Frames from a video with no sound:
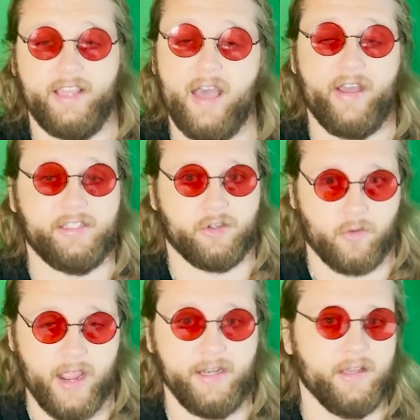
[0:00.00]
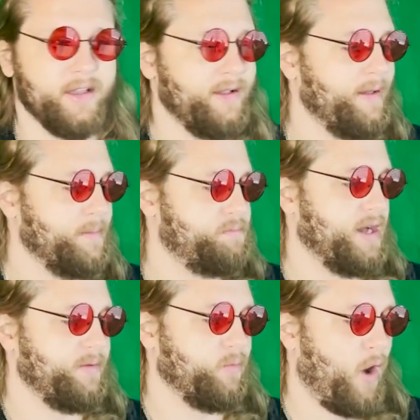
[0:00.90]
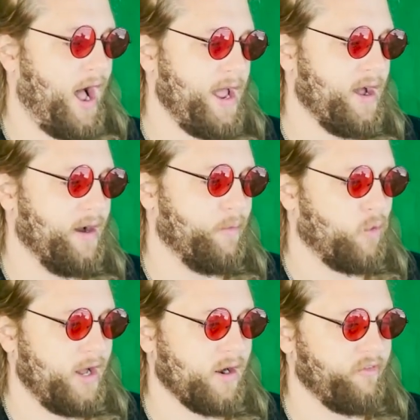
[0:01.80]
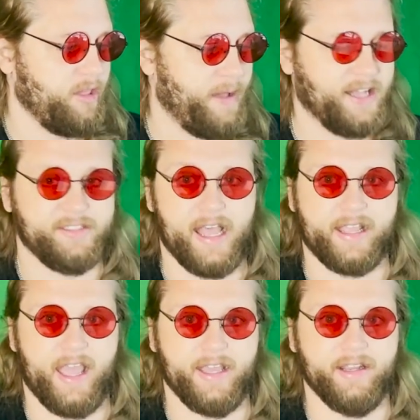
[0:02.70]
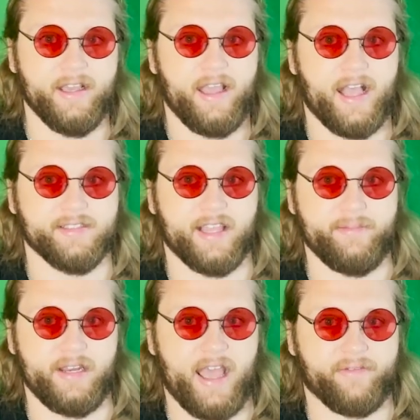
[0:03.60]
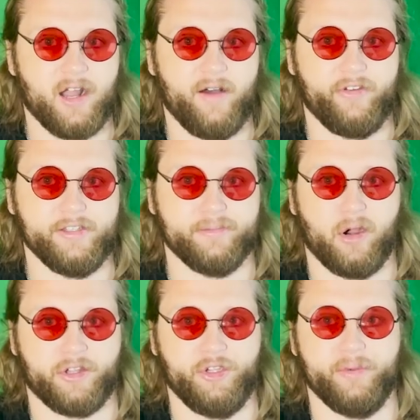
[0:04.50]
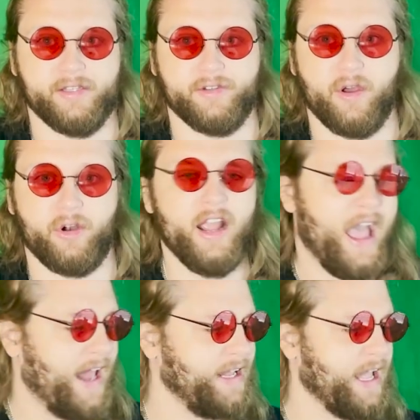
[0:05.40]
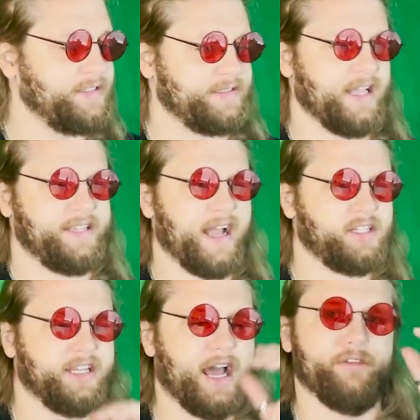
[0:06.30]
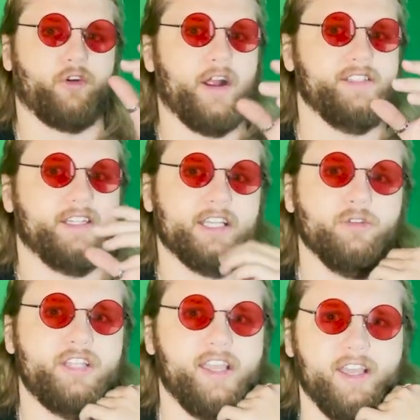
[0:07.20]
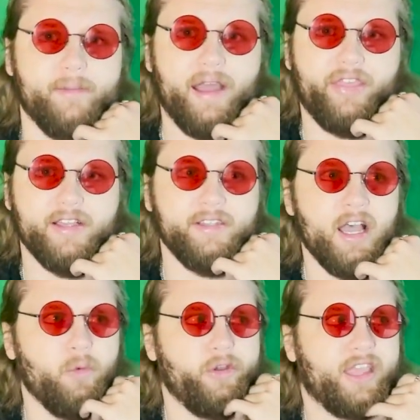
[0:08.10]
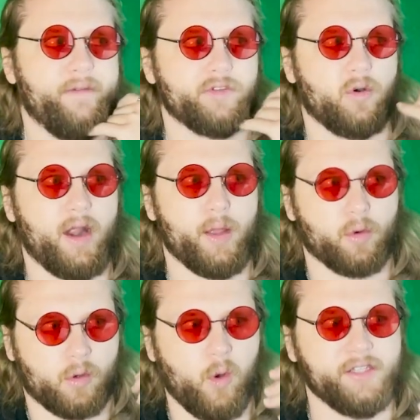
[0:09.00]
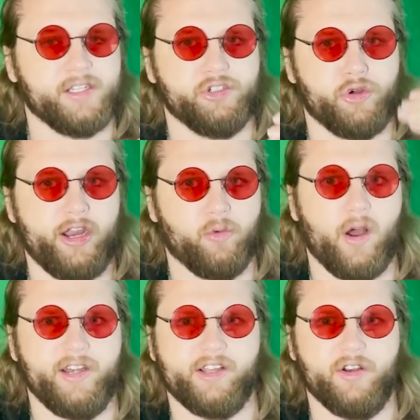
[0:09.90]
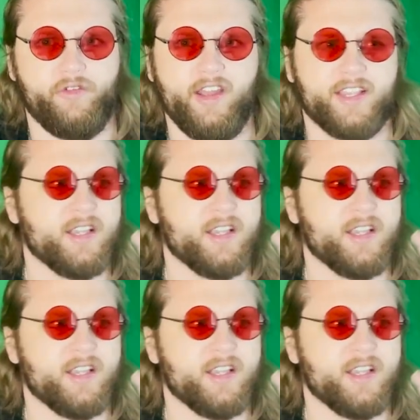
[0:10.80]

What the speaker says: Yeah, that's great. But what over the past decade has led me to have confidence in Mark Cuban as an owner? And it's actually kind of crazy because I was thinking about this with Kevin Durant requesting a trade and wanting to go to Phoenix.